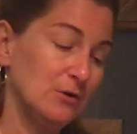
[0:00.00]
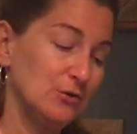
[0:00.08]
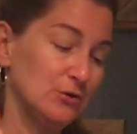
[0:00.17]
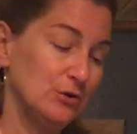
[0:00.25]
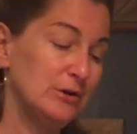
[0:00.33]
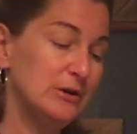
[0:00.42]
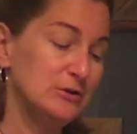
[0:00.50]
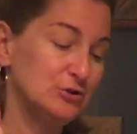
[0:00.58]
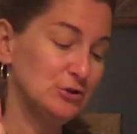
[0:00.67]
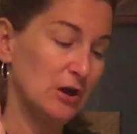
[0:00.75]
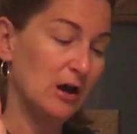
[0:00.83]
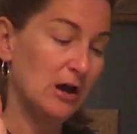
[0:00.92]
Good
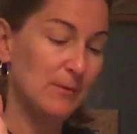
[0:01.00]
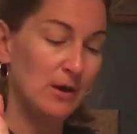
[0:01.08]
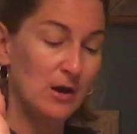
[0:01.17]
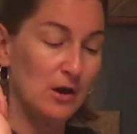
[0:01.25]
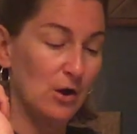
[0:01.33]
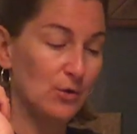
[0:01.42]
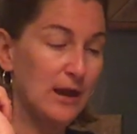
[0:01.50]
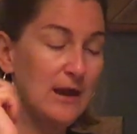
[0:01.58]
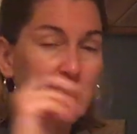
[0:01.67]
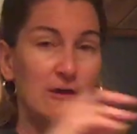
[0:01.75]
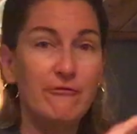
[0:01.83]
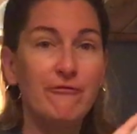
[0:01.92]
job. Okay,
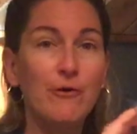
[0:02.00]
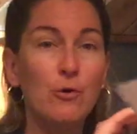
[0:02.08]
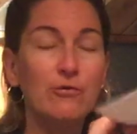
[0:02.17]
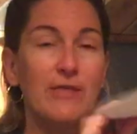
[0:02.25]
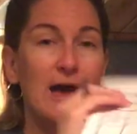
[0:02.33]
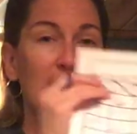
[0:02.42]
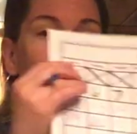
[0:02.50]
Fold that